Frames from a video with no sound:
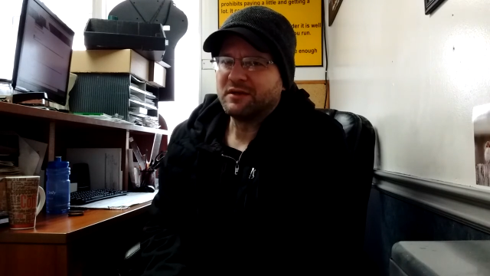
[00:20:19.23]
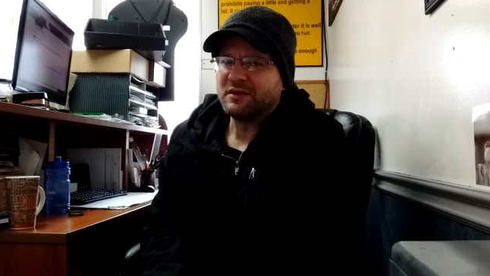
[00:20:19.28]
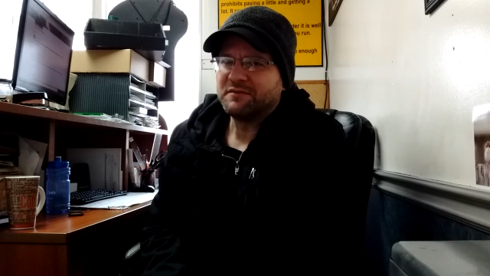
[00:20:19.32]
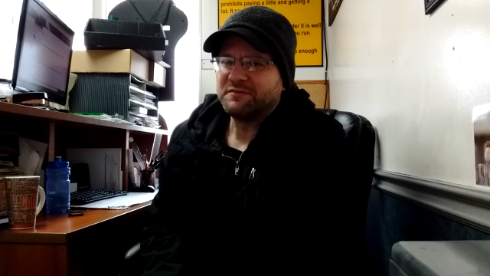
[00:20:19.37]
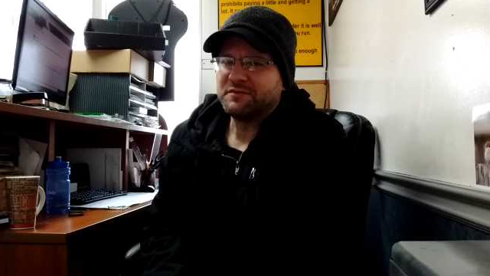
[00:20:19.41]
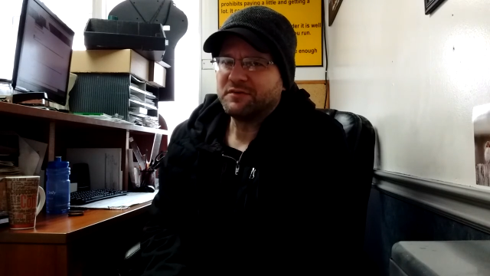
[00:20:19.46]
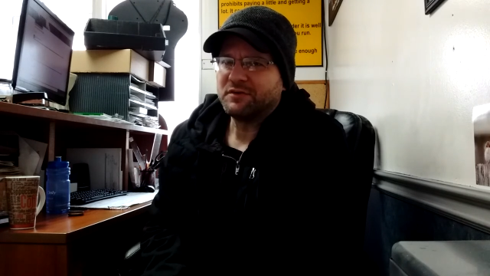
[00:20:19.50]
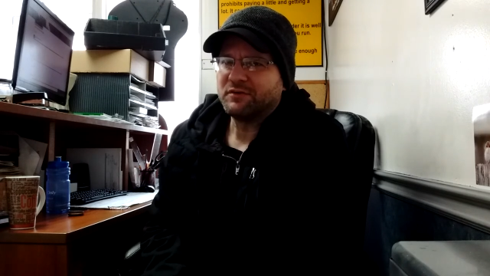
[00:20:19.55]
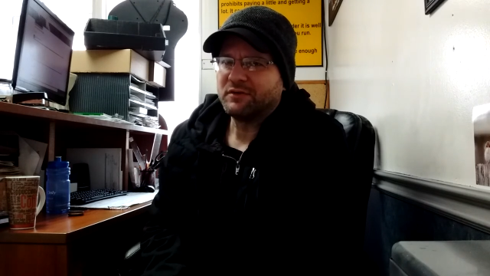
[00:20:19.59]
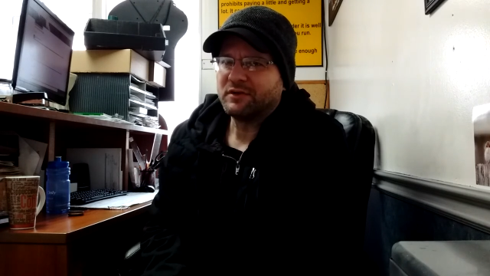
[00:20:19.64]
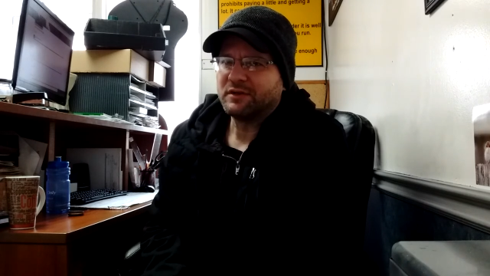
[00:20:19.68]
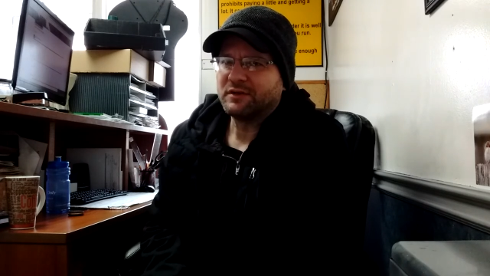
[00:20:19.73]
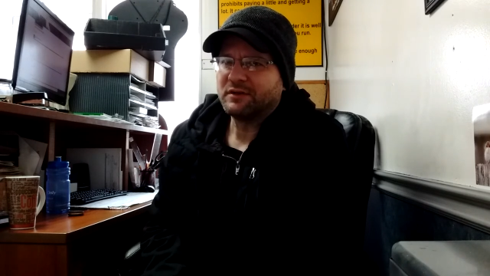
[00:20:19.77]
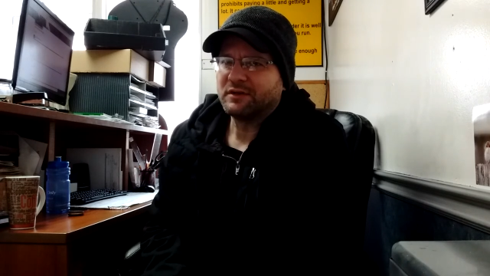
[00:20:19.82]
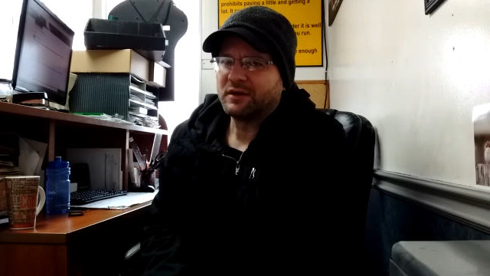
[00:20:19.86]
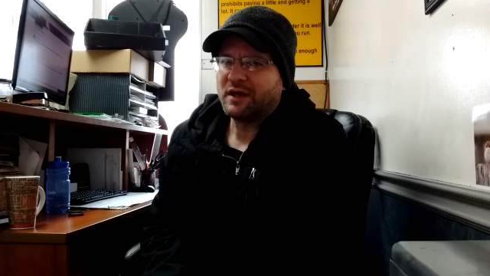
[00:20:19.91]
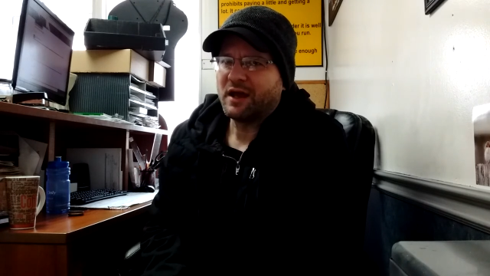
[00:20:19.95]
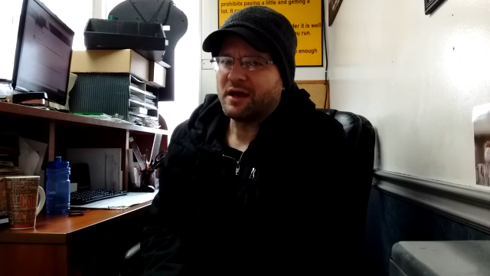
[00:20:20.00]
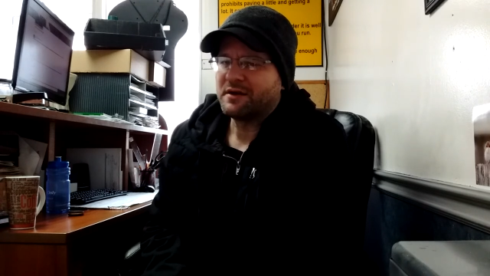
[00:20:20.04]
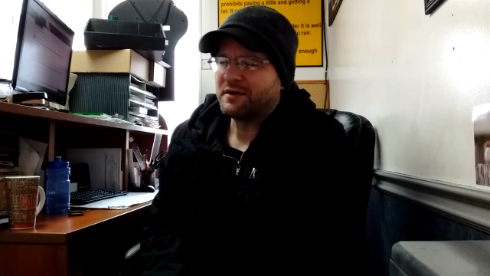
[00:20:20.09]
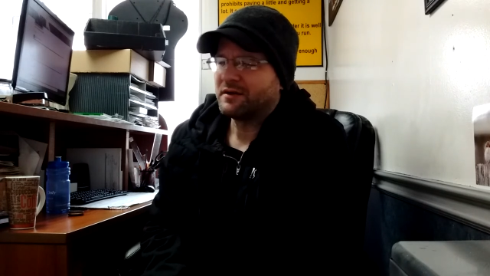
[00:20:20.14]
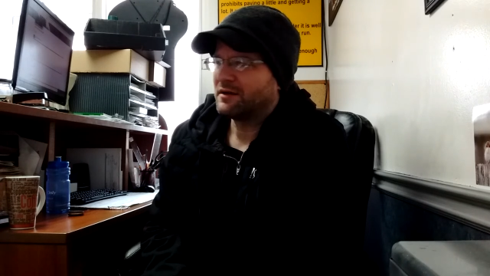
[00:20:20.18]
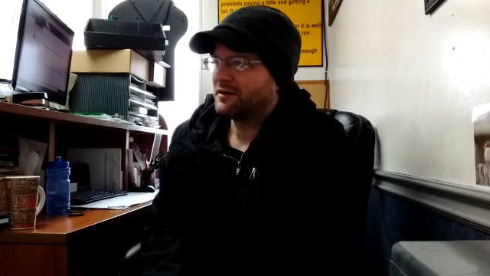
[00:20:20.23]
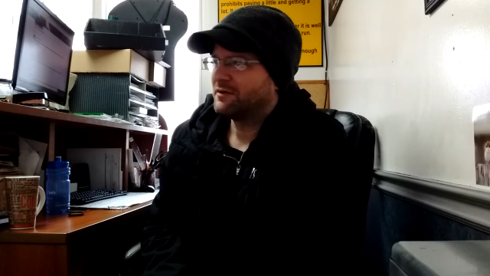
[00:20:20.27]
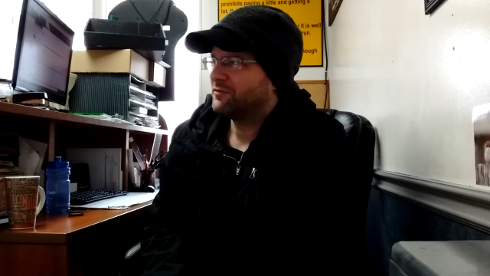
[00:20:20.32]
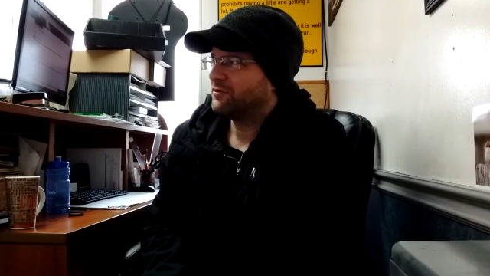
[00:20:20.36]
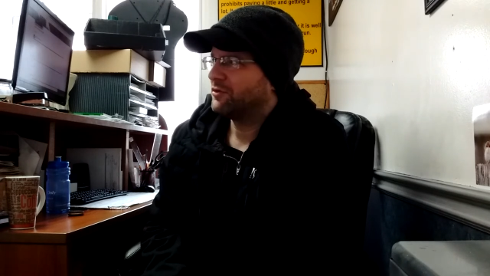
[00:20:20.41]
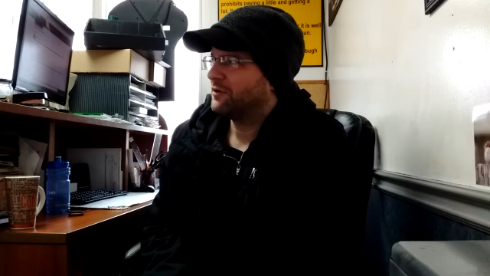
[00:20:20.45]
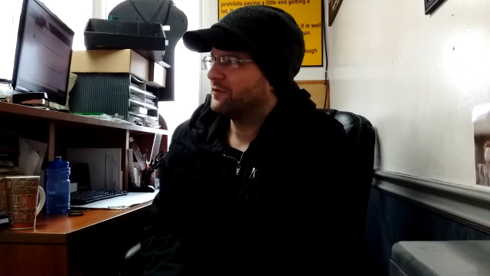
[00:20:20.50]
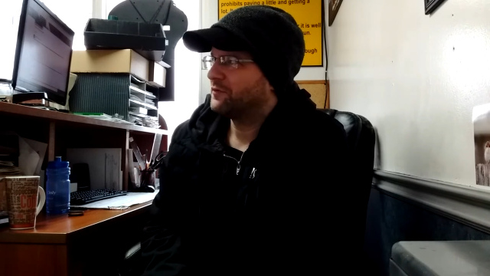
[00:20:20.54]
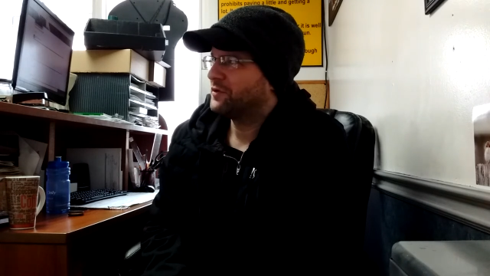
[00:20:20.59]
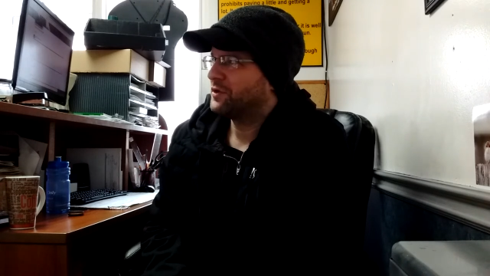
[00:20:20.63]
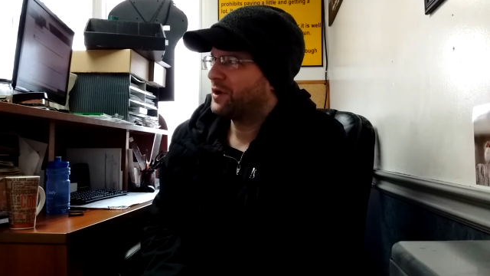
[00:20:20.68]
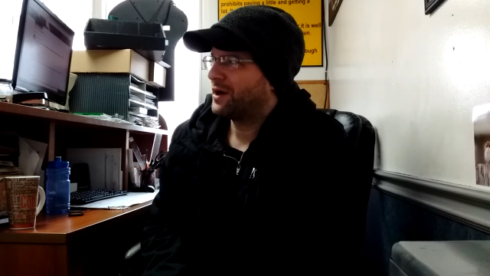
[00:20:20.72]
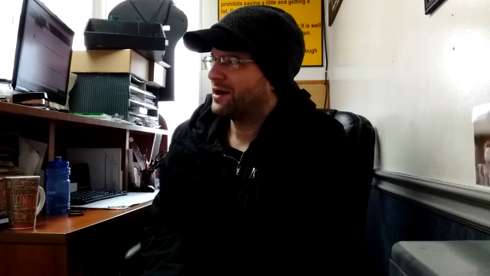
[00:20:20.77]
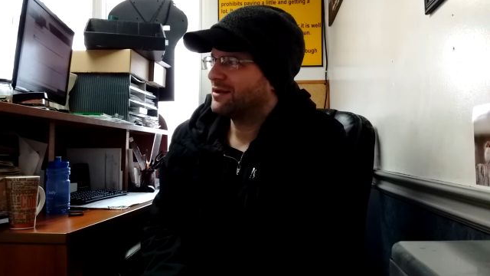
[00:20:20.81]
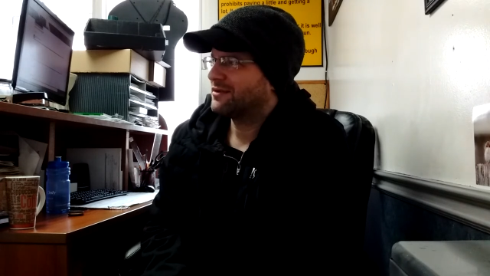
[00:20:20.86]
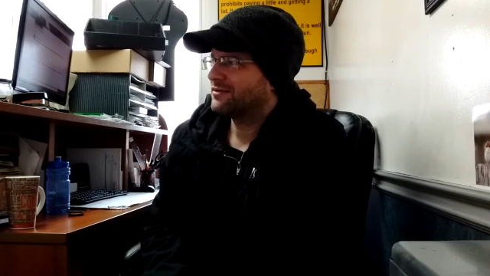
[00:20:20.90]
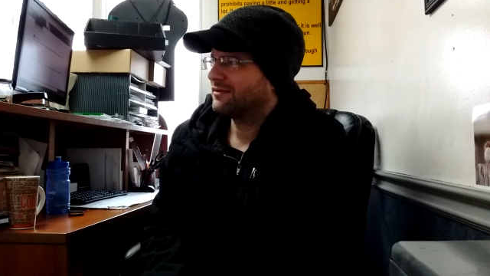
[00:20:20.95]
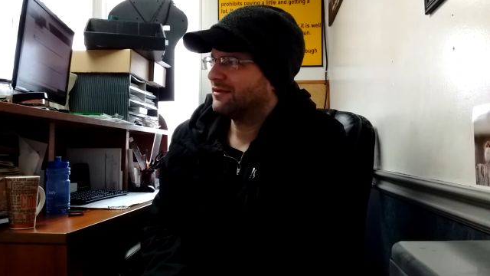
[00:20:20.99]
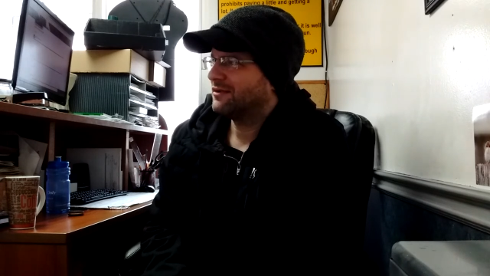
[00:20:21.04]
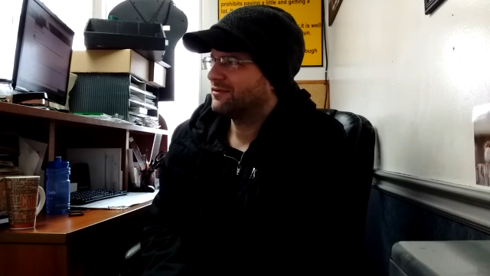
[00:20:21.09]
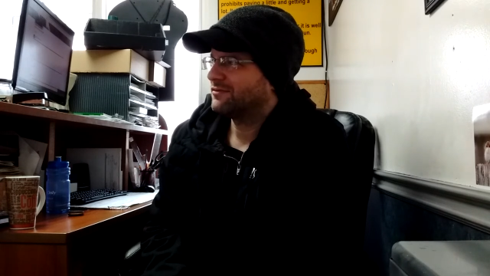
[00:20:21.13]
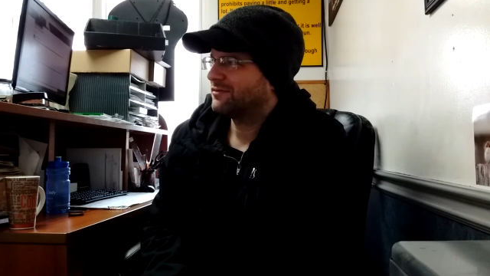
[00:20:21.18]
If you're in Canada, if you're in the United
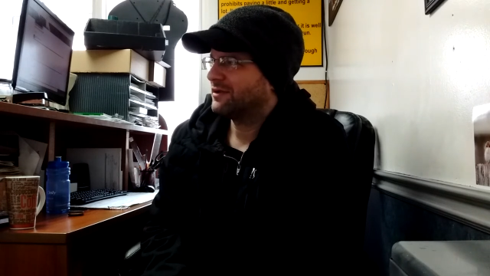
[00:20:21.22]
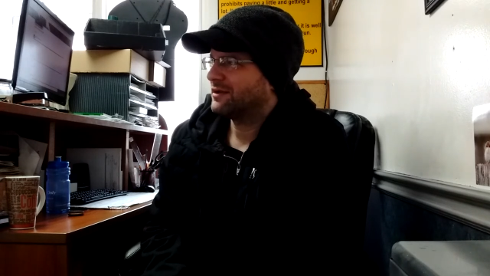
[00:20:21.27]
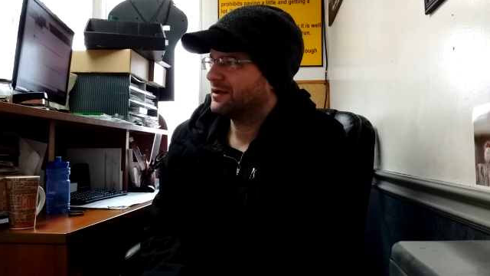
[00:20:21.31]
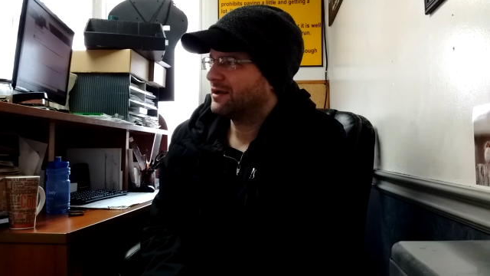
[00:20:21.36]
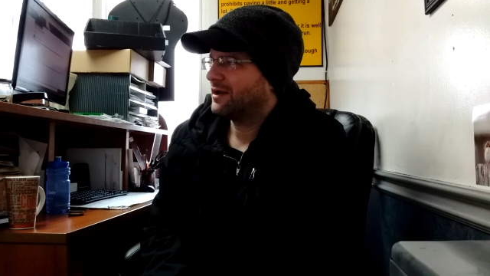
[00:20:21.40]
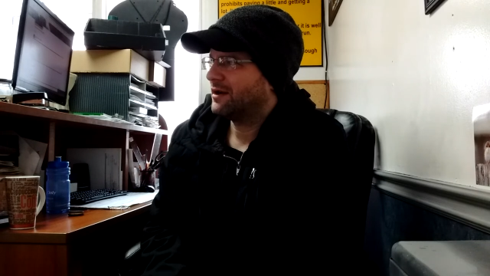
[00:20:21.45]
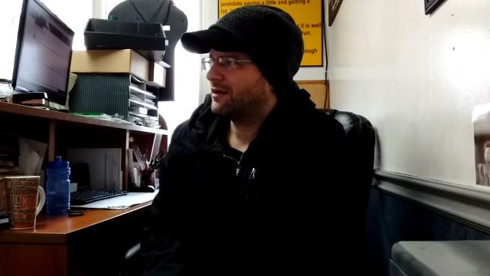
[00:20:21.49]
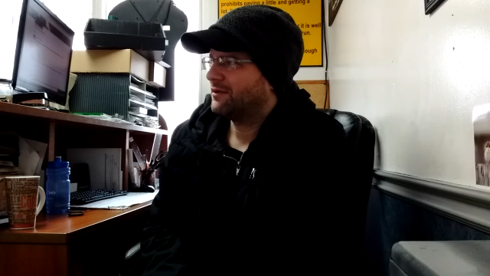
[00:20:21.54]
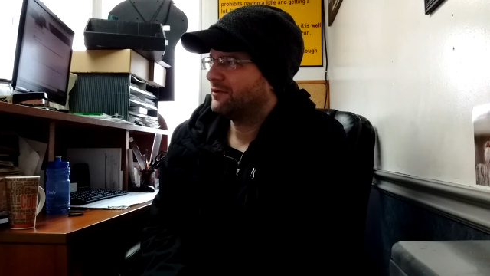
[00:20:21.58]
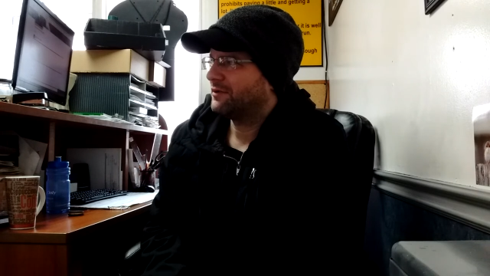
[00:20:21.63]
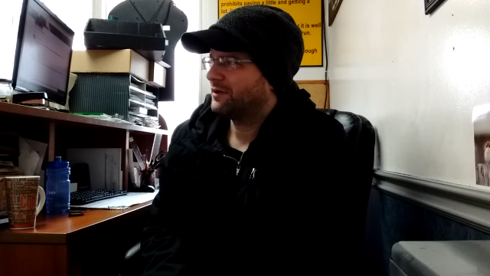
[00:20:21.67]
States right now,